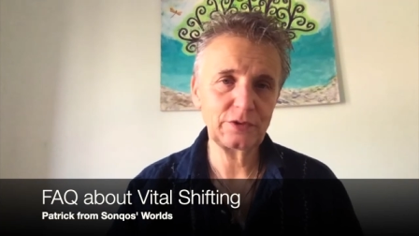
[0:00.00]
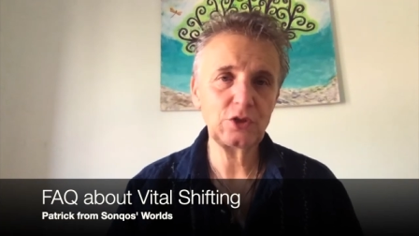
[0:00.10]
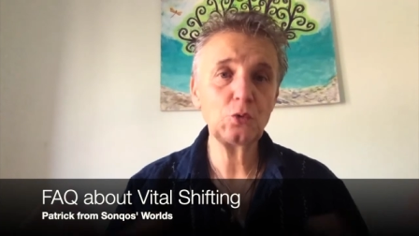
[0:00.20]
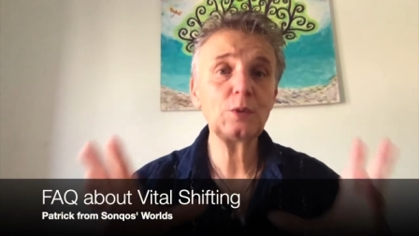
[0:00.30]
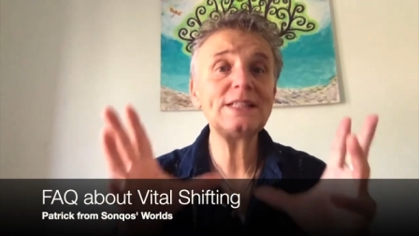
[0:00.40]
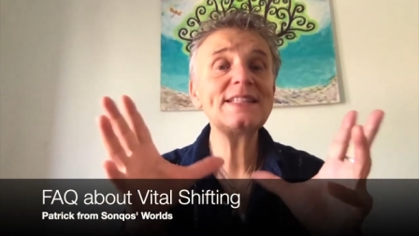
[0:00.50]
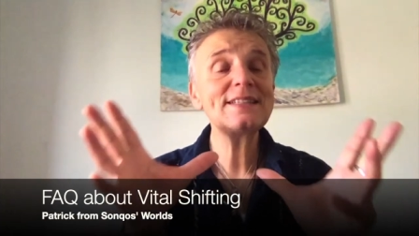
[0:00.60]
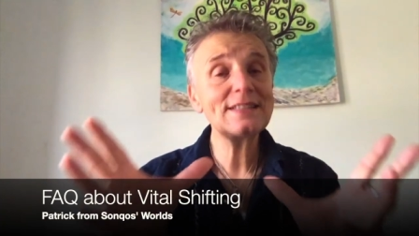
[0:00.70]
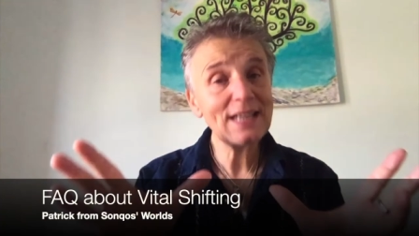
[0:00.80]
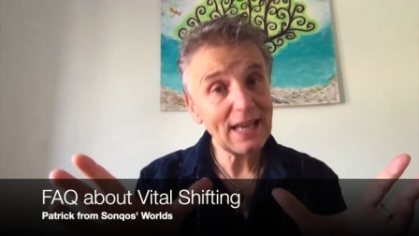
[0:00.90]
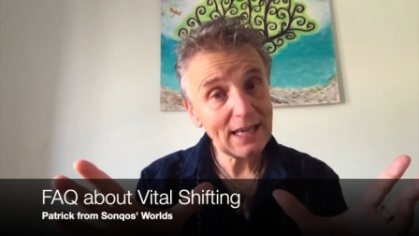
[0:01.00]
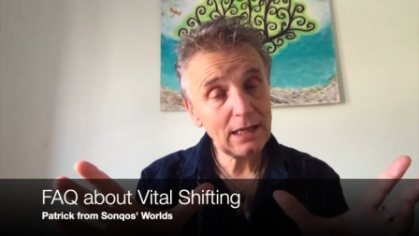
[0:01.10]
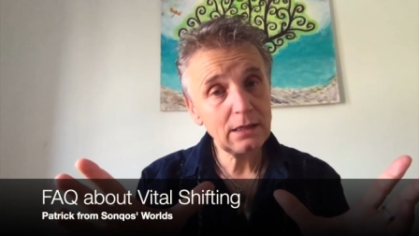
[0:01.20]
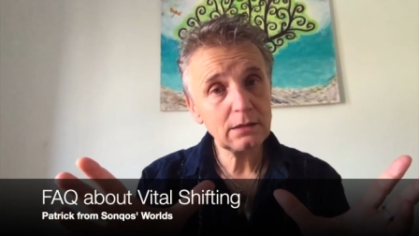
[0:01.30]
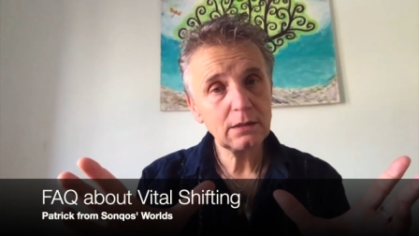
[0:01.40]
You will
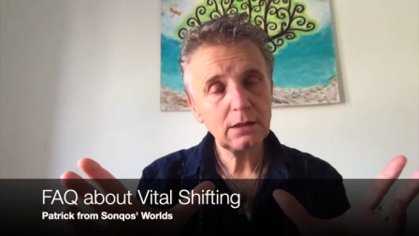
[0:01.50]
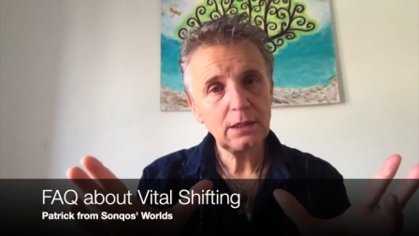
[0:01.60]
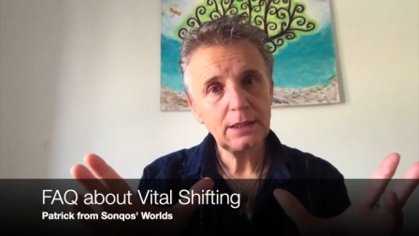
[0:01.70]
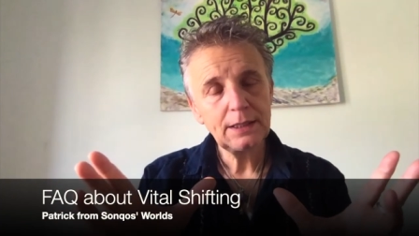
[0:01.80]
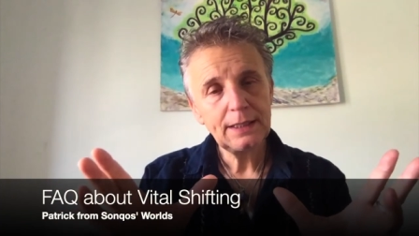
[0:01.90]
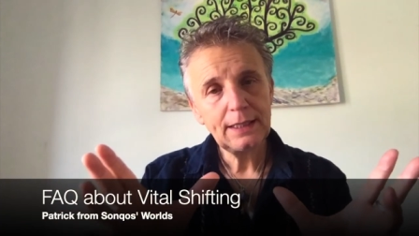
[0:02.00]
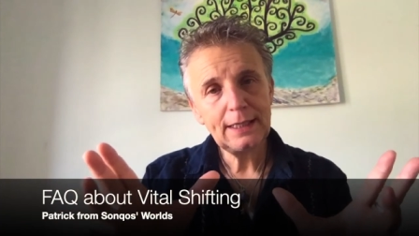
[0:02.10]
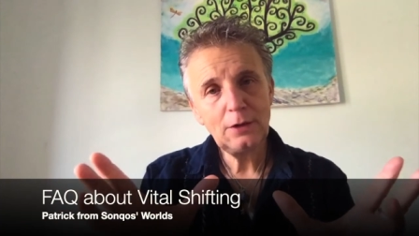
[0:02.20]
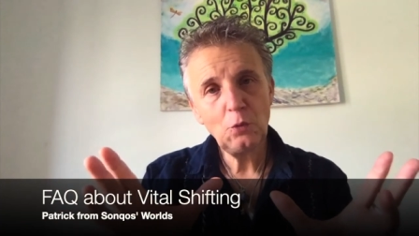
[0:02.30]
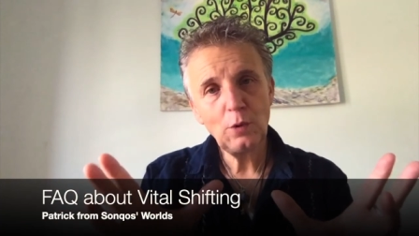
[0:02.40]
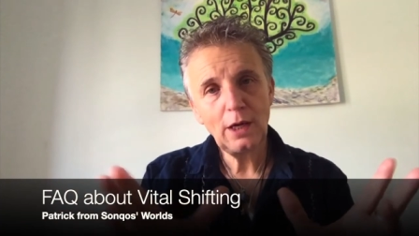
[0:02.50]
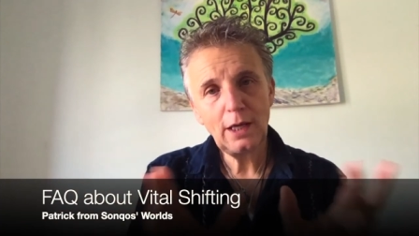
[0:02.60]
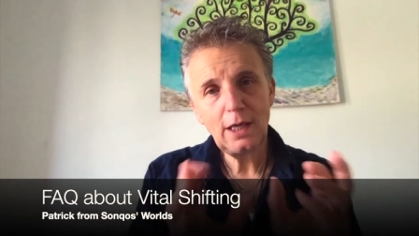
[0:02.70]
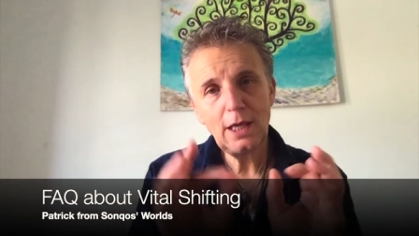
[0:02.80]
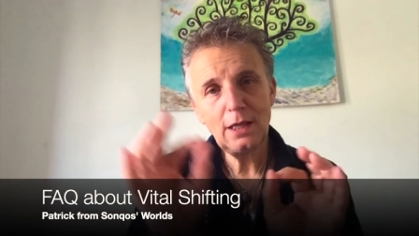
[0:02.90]
stay, in a
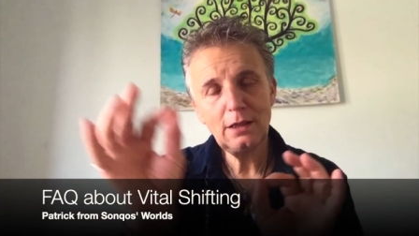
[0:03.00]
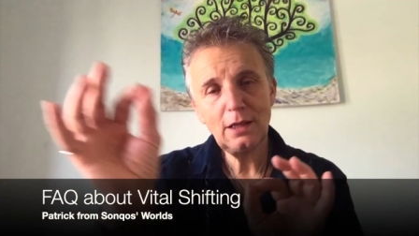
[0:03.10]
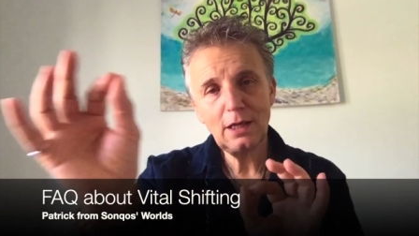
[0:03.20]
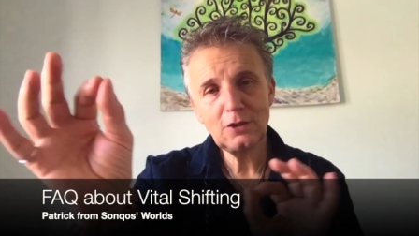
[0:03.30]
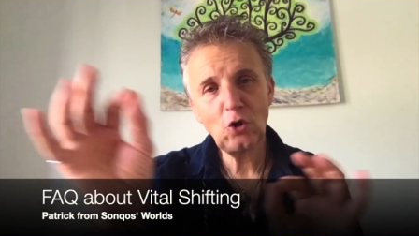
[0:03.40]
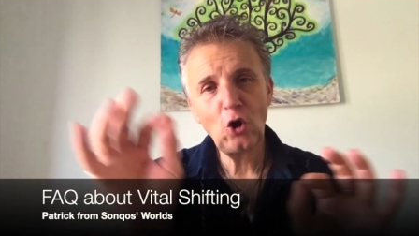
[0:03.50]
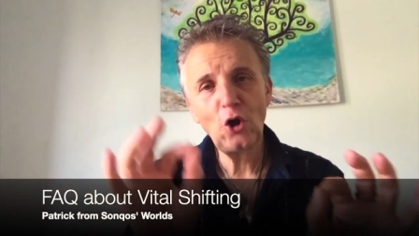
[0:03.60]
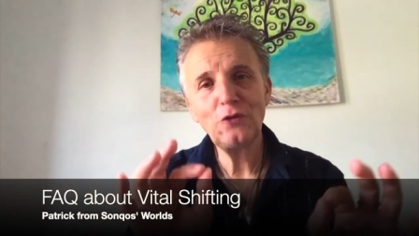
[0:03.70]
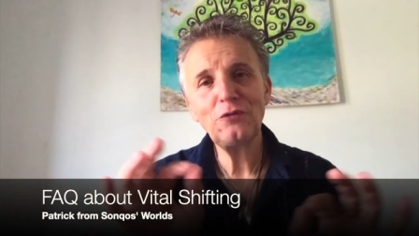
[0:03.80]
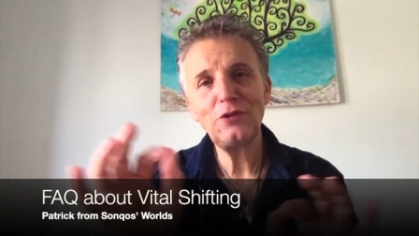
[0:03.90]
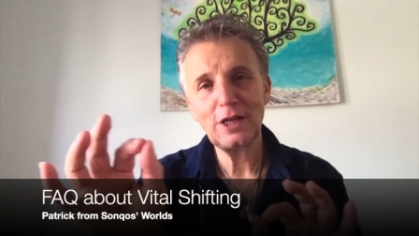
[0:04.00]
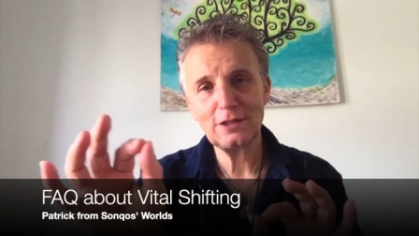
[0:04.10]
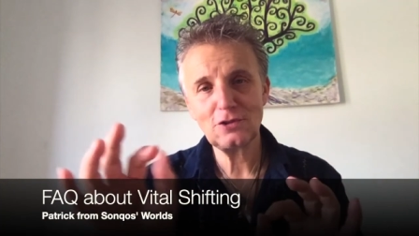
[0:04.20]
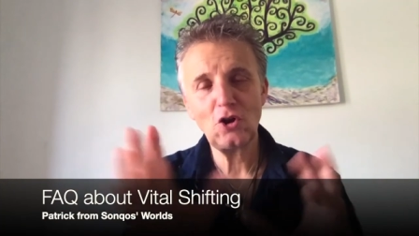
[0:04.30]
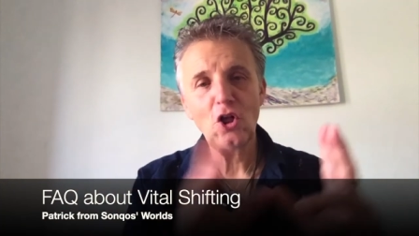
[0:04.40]
way, in that
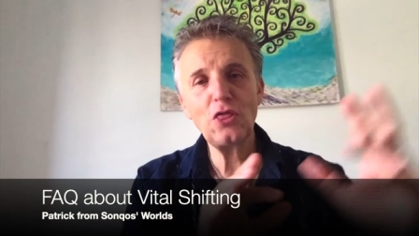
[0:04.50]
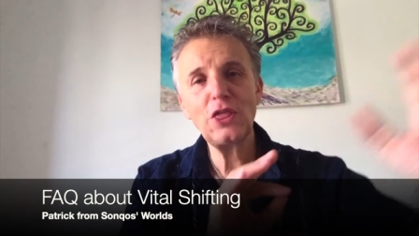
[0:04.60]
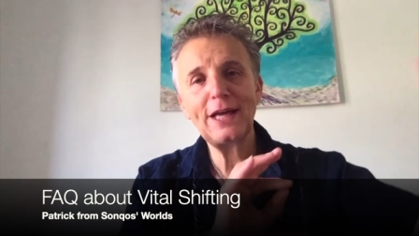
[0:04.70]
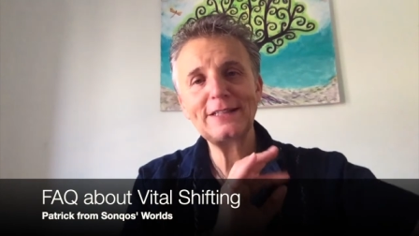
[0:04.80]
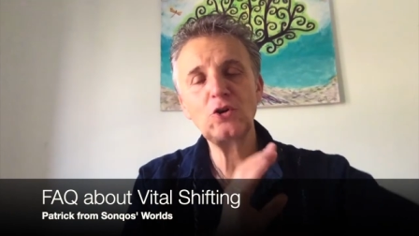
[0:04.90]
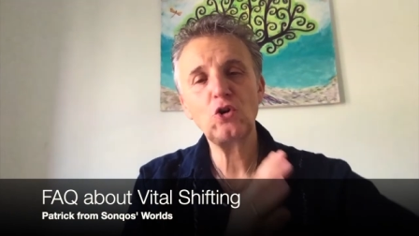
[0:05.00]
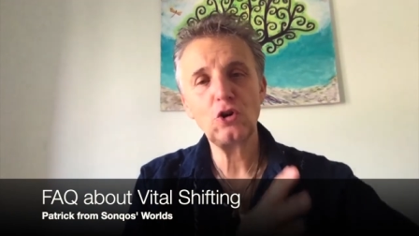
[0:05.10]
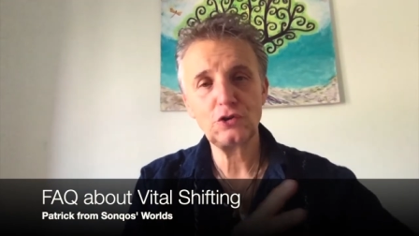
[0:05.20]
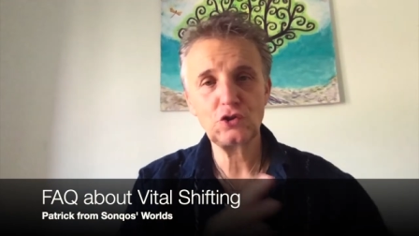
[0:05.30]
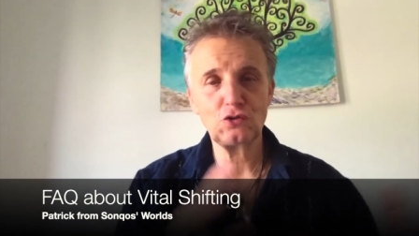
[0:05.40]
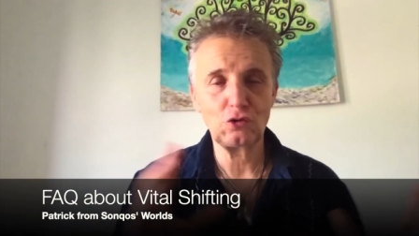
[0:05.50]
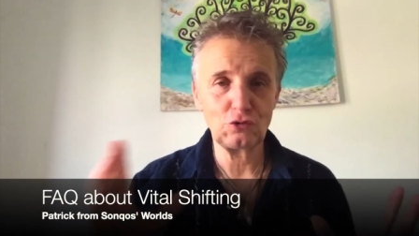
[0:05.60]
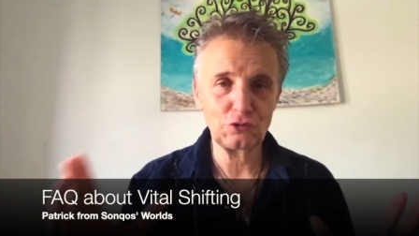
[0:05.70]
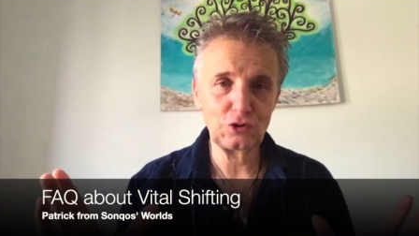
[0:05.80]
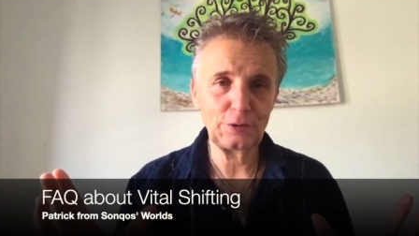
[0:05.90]
conflict, on that
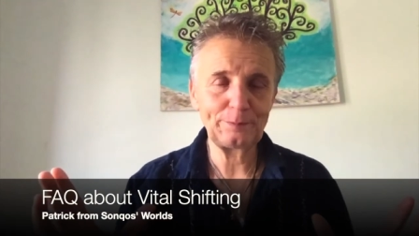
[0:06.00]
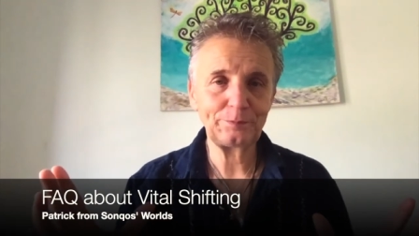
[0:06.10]
crossroad